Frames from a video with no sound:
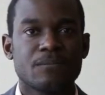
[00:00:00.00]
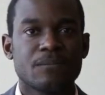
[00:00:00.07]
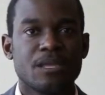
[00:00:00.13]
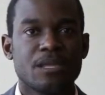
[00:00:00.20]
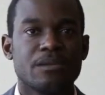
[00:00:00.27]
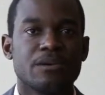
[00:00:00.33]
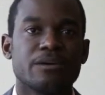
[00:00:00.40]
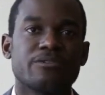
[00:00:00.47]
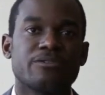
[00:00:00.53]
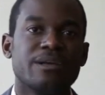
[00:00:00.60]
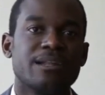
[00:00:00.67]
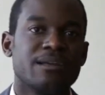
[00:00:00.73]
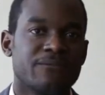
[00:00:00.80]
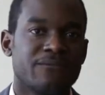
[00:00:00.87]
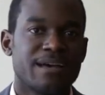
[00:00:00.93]
you're
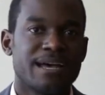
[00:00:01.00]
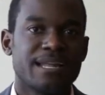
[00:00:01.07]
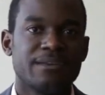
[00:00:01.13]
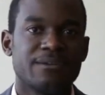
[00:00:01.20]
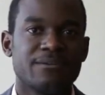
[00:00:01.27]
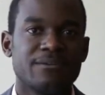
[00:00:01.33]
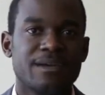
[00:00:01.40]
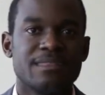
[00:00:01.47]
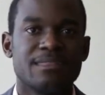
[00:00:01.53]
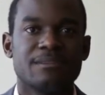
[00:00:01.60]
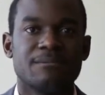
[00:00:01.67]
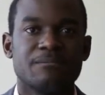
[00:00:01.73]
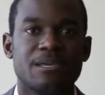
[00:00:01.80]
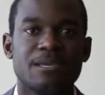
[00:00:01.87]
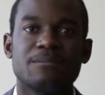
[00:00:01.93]
creating value, and the
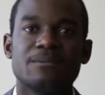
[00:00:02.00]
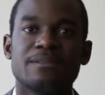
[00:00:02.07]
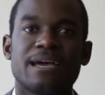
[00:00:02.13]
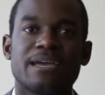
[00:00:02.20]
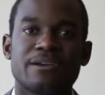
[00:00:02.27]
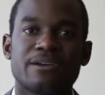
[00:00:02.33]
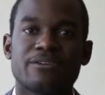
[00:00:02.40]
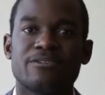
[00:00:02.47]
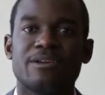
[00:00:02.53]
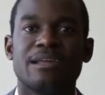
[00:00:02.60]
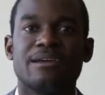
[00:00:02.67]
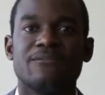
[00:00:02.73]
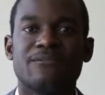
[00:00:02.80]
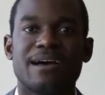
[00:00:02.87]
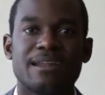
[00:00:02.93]
people that you're
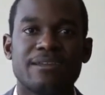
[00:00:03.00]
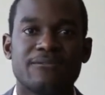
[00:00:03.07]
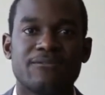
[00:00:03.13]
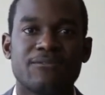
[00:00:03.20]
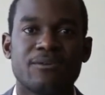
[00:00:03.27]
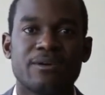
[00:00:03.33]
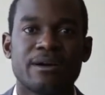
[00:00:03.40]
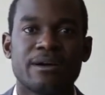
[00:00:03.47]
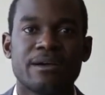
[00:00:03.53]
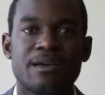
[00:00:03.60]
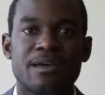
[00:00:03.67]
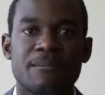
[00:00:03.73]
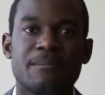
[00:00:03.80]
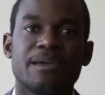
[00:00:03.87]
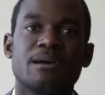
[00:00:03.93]
creating value for
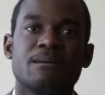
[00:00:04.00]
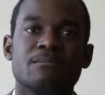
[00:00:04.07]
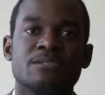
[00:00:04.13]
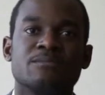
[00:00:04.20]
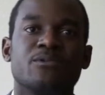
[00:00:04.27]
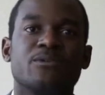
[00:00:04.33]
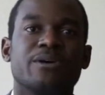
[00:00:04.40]
becomes more